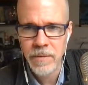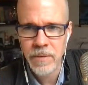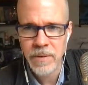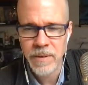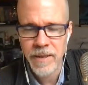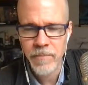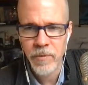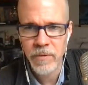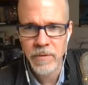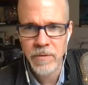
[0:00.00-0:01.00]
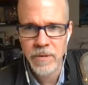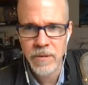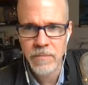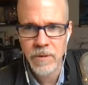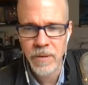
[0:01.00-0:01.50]
Because at that point,
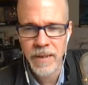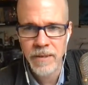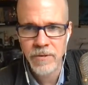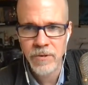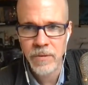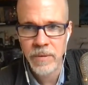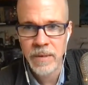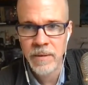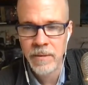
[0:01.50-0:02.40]
your hate's showing.